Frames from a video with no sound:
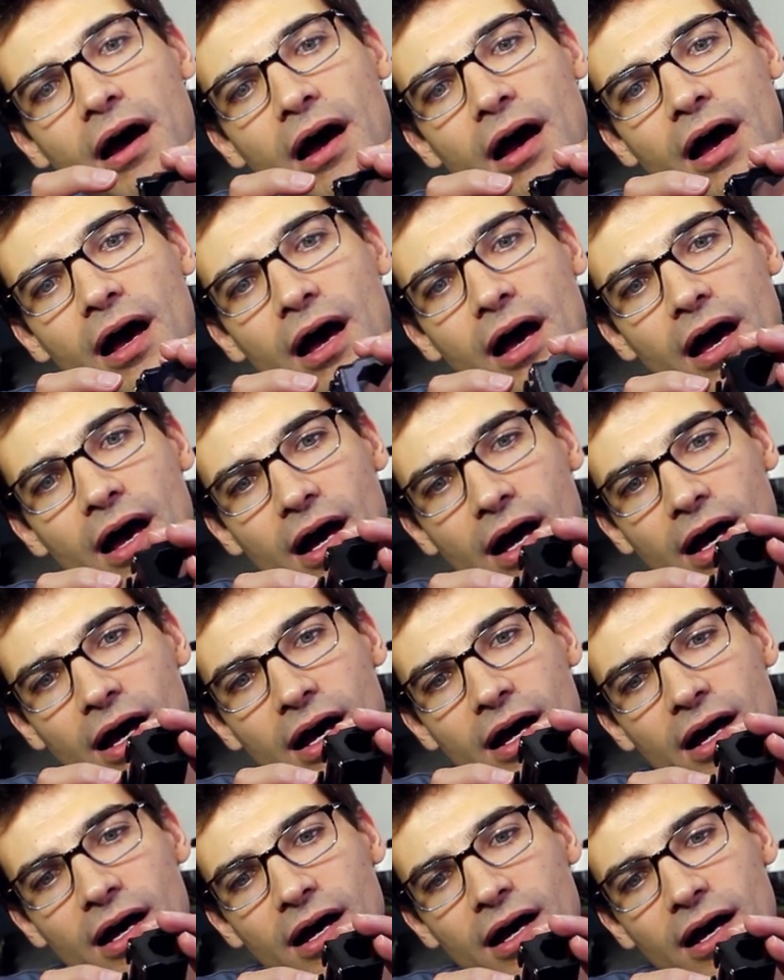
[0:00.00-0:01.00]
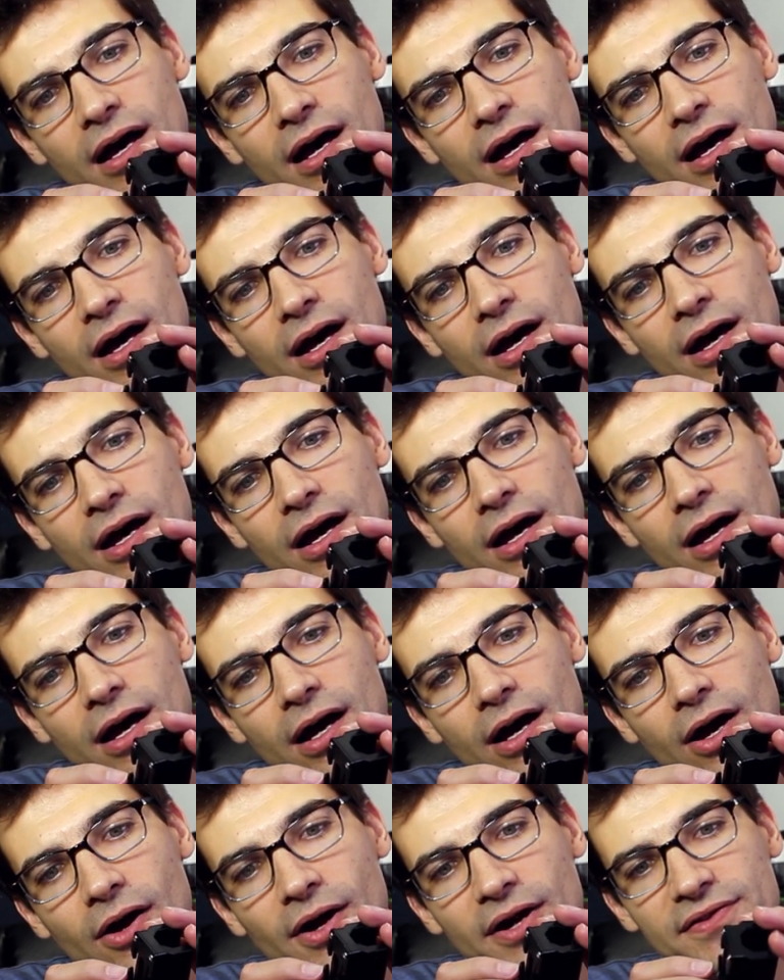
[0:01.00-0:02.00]
Huh.
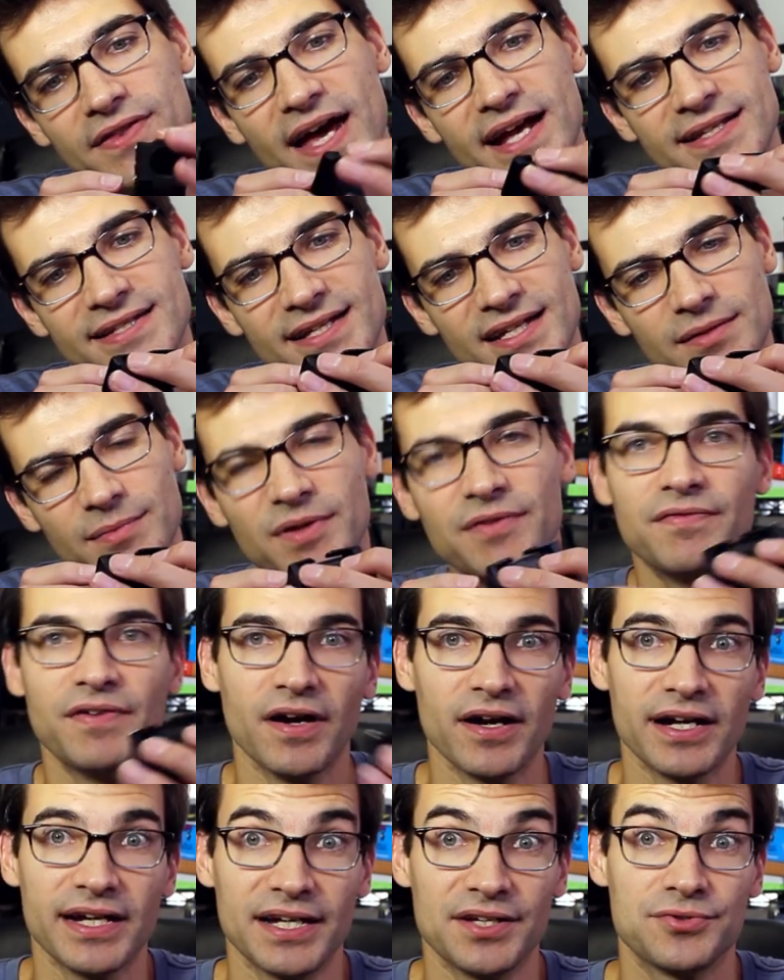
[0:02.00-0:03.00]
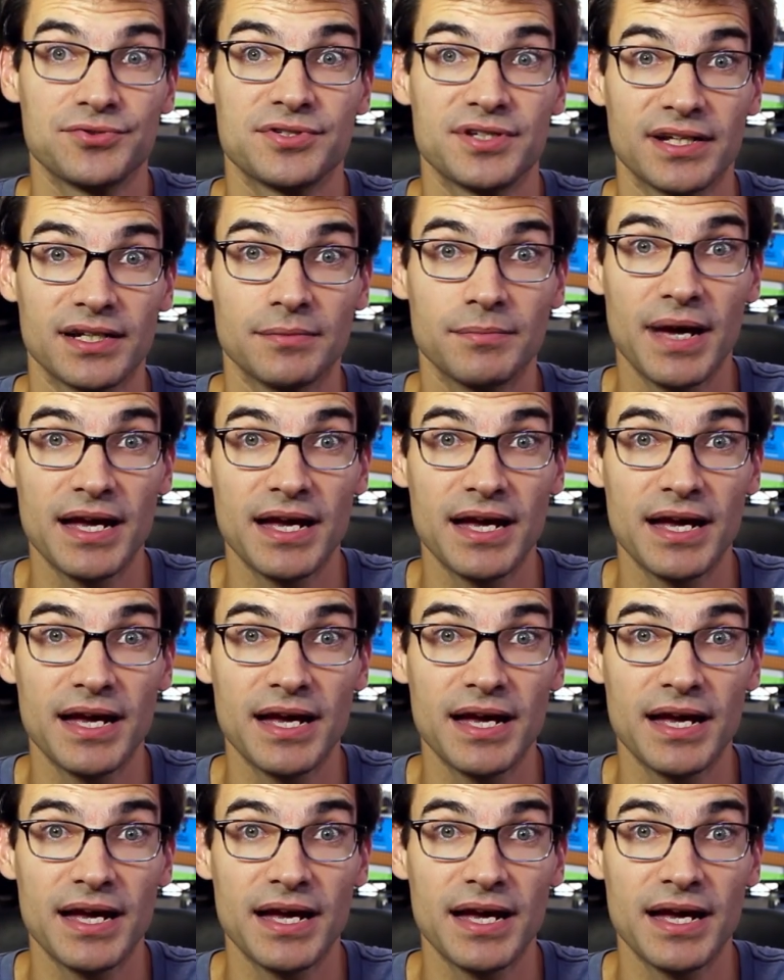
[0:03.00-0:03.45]
Okay, that's going to be very interesting to